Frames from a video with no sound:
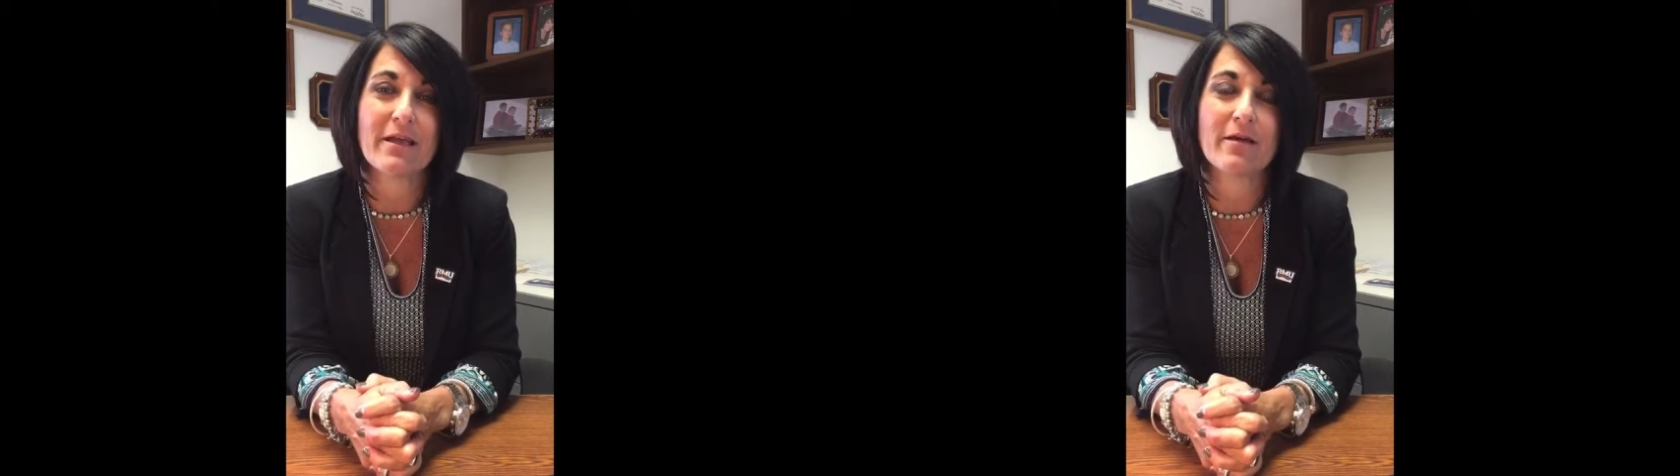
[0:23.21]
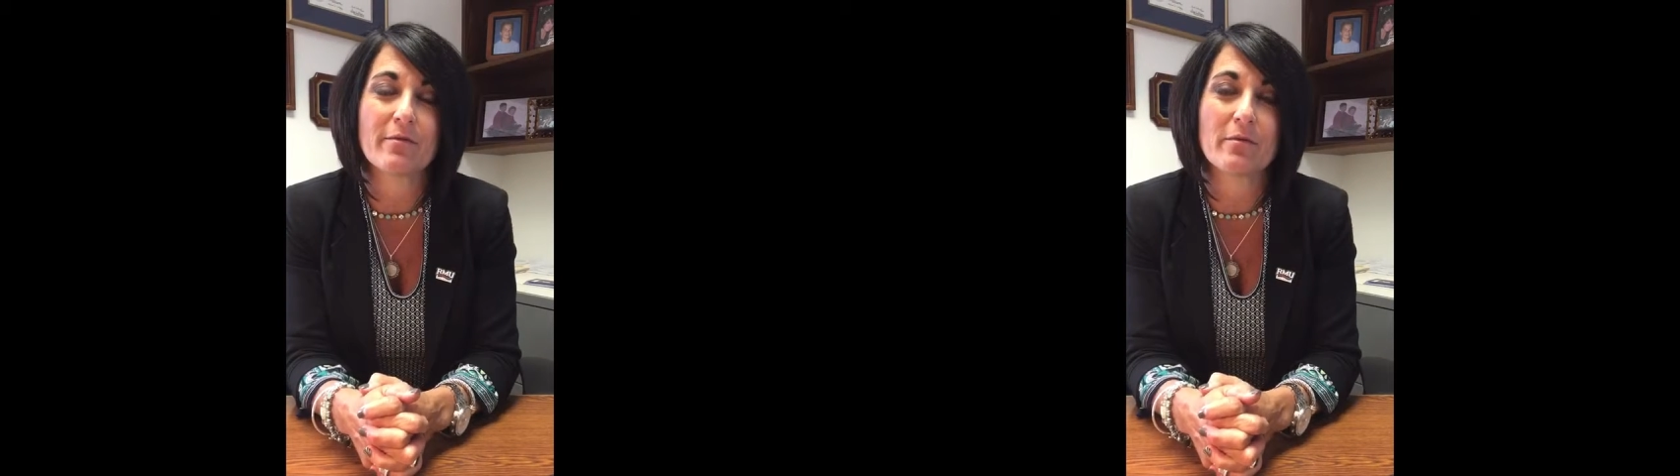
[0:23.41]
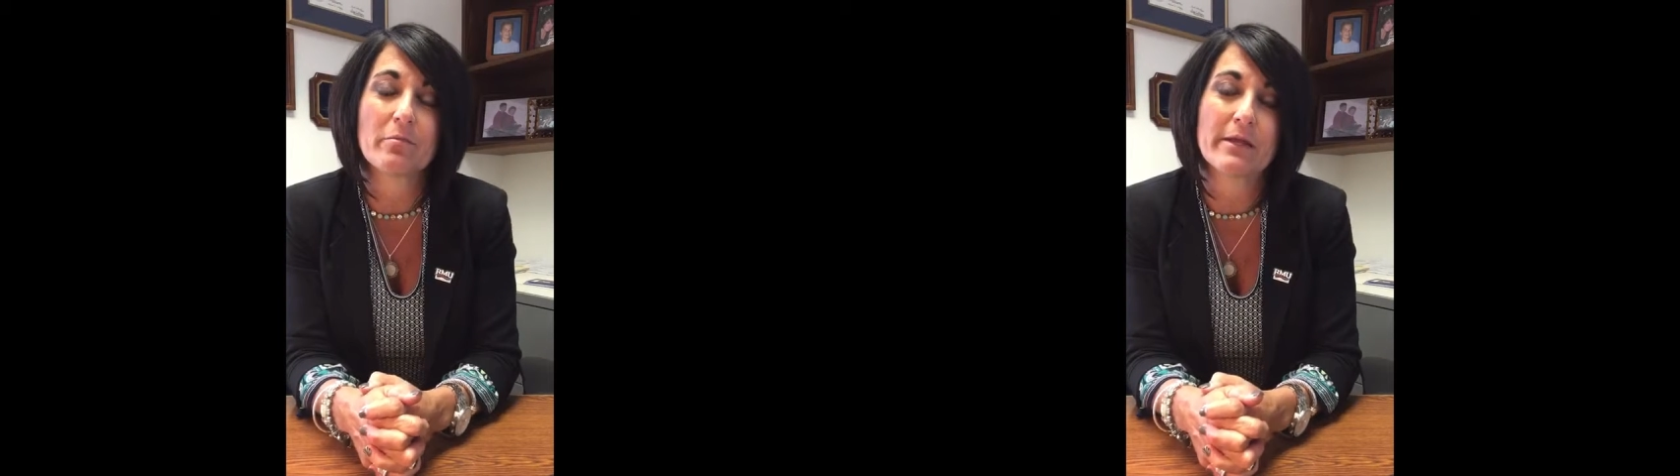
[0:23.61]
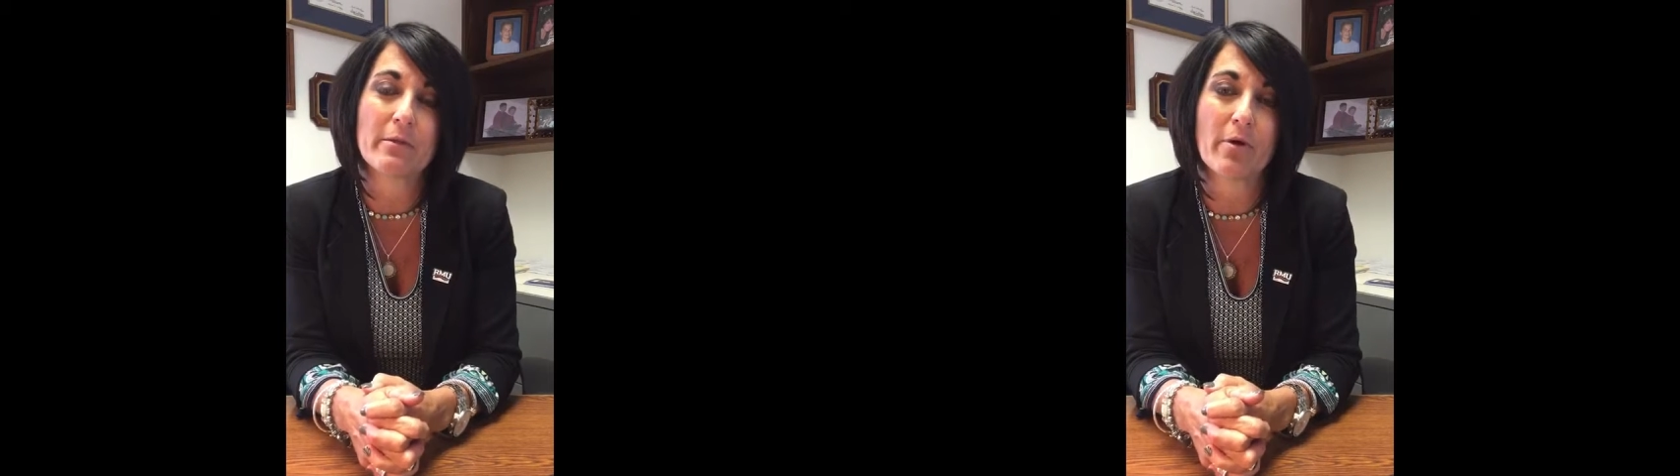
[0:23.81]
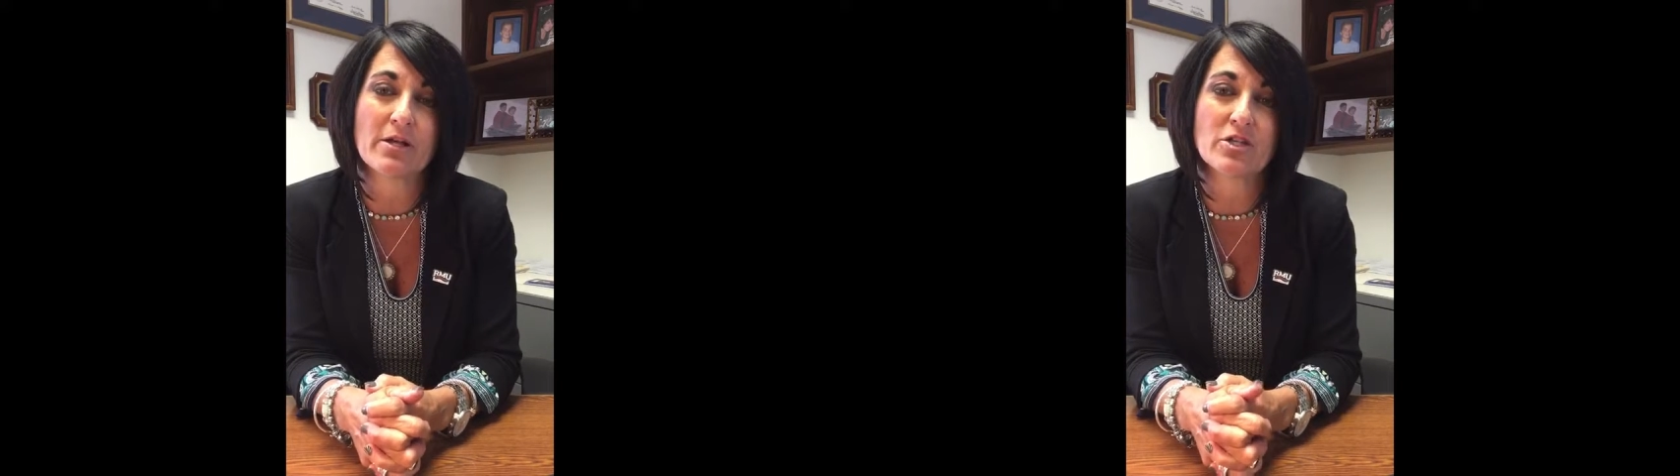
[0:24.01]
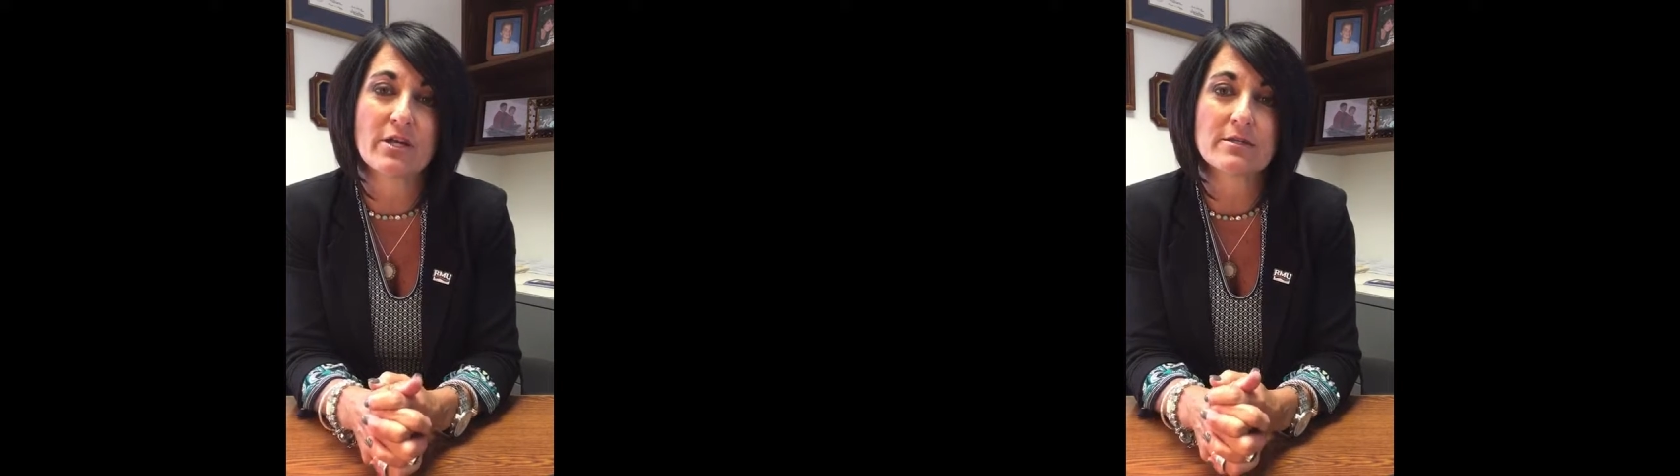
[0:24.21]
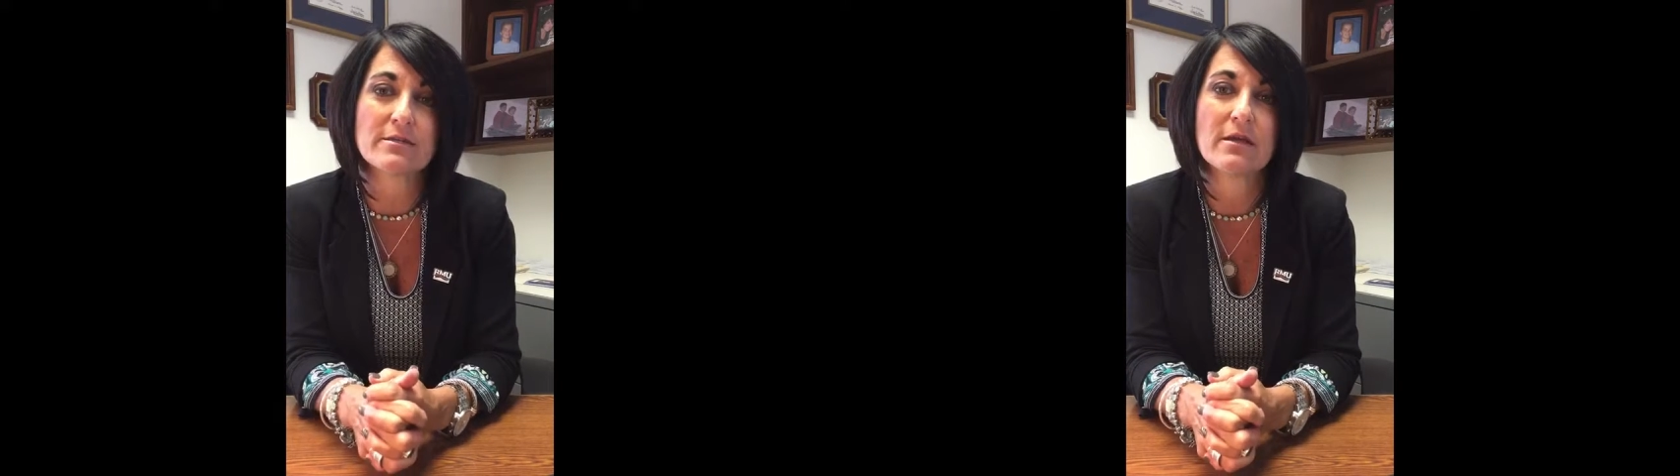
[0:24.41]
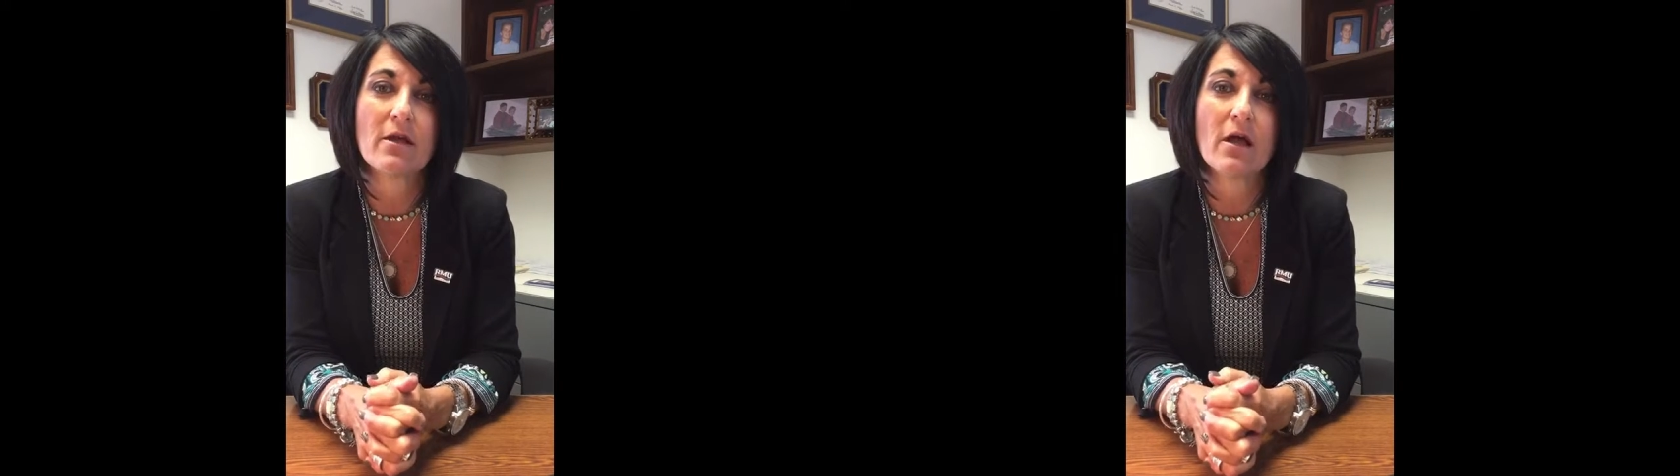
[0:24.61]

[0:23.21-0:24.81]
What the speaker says: and completing projects.